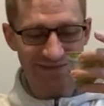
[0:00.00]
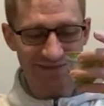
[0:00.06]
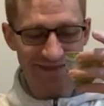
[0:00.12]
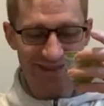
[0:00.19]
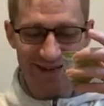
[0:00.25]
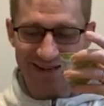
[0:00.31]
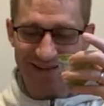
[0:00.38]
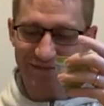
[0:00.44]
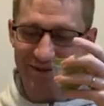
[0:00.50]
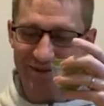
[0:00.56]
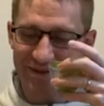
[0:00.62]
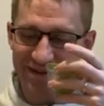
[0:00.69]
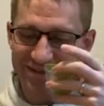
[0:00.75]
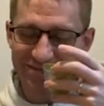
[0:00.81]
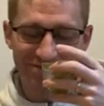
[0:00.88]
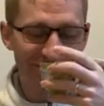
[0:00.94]
yeah,
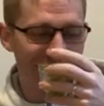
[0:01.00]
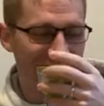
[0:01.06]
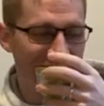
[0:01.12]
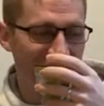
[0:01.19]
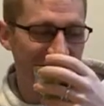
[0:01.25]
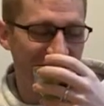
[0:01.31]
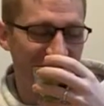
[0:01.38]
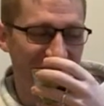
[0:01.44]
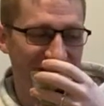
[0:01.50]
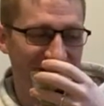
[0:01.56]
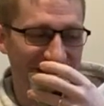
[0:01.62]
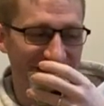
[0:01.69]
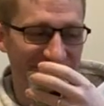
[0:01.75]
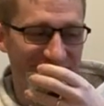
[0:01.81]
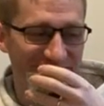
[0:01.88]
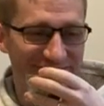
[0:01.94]
that's very interesting.
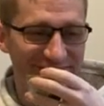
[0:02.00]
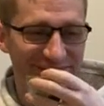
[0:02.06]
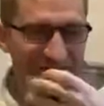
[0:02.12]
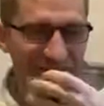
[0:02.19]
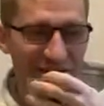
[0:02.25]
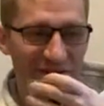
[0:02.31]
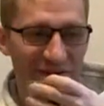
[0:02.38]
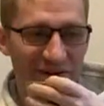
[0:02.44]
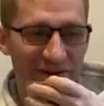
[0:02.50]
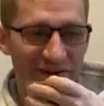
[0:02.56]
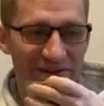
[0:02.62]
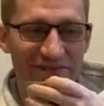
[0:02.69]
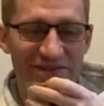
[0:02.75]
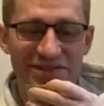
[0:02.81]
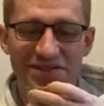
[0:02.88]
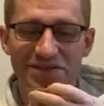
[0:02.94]
The art of
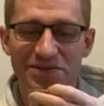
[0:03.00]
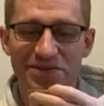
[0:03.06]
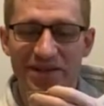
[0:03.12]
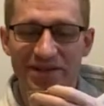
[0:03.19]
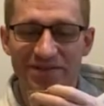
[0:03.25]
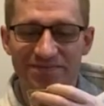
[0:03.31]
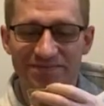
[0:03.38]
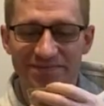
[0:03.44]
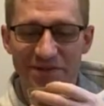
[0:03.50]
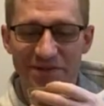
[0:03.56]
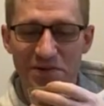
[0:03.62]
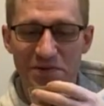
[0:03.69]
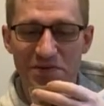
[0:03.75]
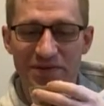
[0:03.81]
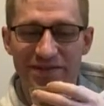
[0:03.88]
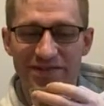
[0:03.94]
kintsugi, a
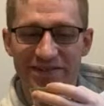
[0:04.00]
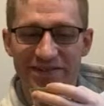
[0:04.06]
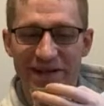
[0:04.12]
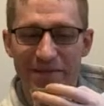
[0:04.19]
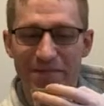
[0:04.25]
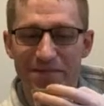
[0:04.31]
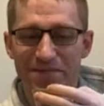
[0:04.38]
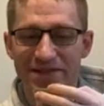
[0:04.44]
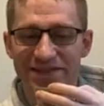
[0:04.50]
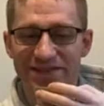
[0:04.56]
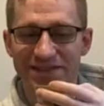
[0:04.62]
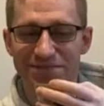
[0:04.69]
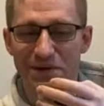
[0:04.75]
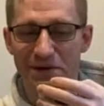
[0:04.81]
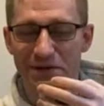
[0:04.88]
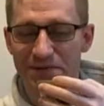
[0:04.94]
whole different type of
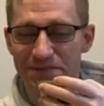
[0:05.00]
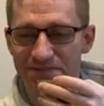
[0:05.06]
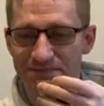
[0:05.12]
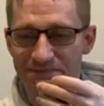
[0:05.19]
business model.